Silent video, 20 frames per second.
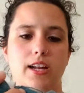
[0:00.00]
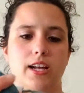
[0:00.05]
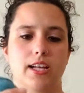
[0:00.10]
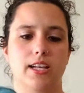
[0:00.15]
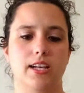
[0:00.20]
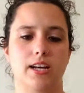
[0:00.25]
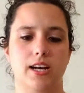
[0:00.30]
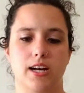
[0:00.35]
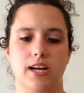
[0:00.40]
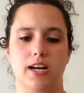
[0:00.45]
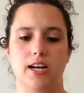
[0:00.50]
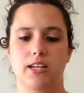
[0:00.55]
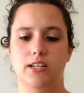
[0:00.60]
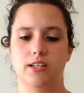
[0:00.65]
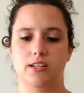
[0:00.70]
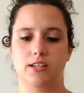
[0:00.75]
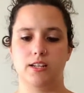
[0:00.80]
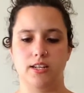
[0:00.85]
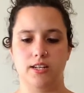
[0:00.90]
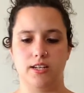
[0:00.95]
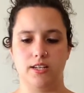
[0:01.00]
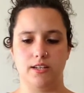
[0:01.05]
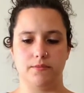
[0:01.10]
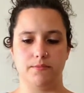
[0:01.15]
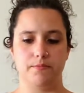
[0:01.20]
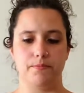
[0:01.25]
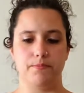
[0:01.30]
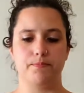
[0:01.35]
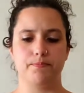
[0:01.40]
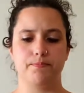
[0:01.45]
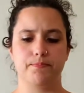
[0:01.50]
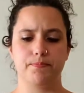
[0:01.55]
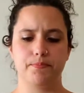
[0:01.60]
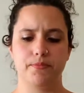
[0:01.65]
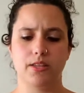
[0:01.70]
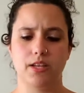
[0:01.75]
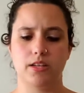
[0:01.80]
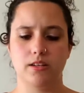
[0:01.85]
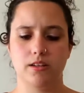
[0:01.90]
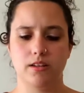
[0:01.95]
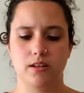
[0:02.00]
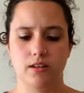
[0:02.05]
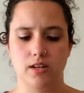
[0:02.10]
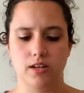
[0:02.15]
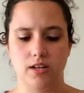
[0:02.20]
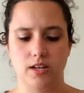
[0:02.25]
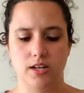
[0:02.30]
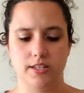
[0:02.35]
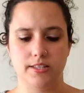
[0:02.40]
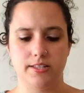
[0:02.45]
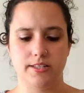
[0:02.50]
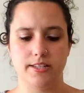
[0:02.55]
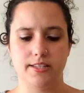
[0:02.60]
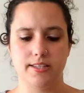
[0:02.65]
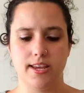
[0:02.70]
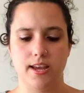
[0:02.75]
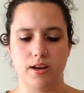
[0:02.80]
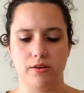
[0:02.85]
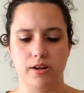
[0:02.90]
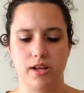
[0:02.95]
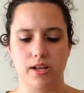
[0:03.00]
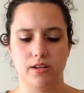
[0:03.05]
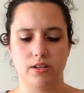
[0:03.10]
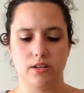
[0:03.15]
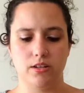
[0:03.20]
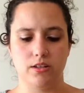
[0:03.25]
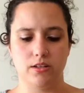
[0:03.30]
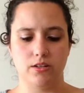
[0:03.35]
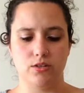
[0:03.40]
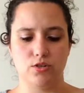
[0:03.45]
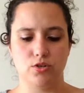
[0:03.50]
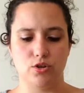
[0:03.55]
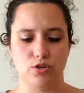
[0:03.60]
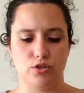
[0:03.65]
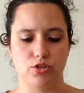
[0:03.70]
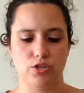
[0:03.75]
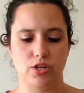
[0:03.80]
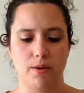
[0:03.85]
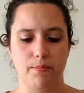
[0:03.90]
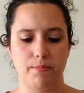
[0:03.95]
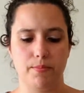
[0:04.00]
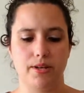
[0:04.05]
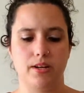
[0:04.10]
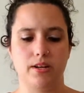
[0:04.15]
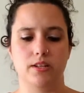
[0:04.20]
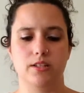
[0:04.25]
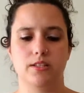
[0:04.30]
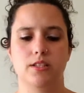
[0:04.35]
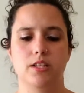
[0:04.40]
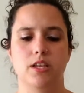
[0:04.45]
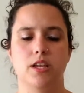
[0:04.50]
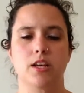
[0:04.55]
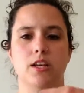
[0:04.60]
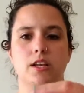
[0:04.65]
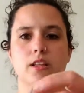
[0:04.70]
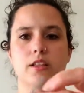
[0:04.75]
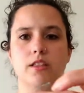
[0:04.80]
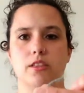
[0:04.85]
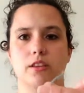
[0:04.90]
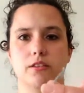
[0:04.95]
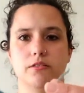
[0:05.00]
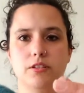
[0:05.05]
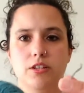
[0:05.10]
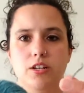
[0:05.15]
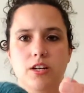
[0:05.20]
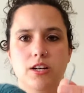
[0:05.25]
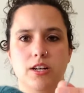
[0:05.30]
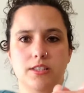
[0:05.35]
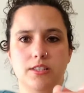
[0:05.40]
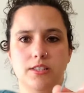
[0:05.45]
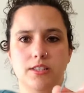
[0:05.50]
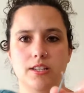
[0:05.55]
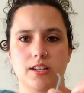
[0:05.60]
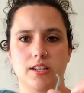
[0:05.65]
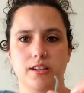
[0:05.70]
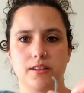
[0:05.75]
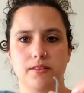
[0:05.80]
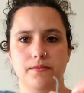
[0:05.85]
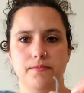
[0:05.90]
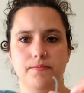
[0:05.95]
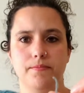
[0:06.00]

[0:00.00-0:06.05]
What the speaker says: I got on discount at a yarn shop because there were cuts in it.